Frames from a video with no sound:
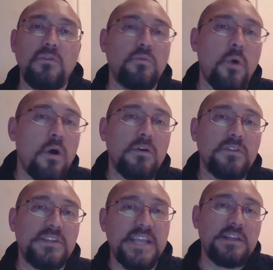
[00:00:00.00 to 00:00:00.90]
what
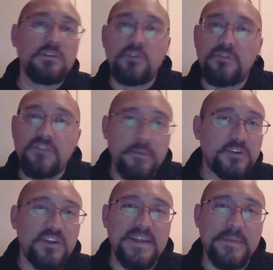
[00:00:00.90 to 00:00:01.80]
the second law of
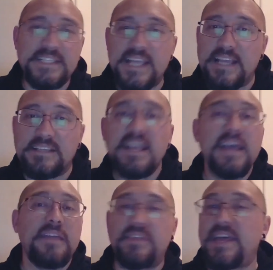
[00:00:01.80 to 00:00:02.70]
thermodynamics is.
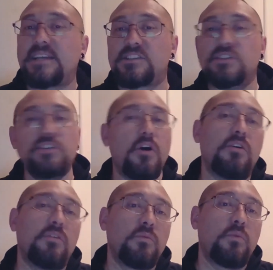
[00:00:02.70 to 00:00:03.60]
That's
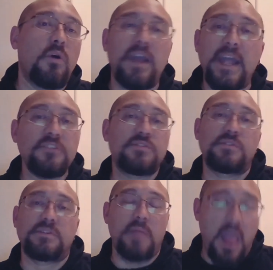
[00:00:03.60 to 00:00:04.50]
not what
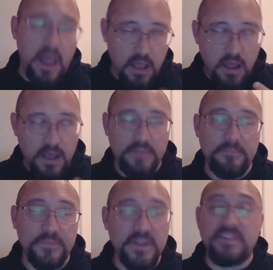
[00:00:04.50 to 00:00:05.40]

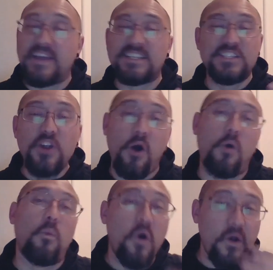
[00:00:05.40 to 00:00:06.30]
that's
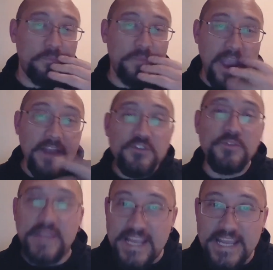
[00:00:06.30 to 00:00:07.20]
not what
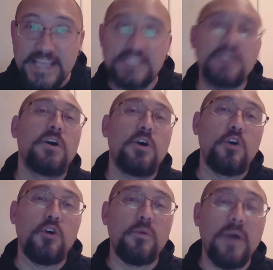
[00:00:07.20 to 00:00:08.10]
entropy is,
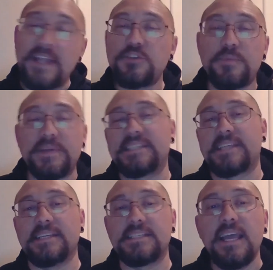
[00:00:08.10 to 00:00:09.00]
or what entropy
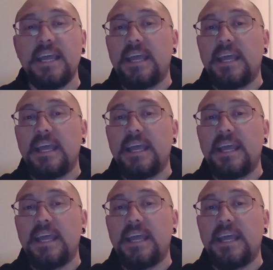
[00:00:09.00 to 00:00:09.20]
states.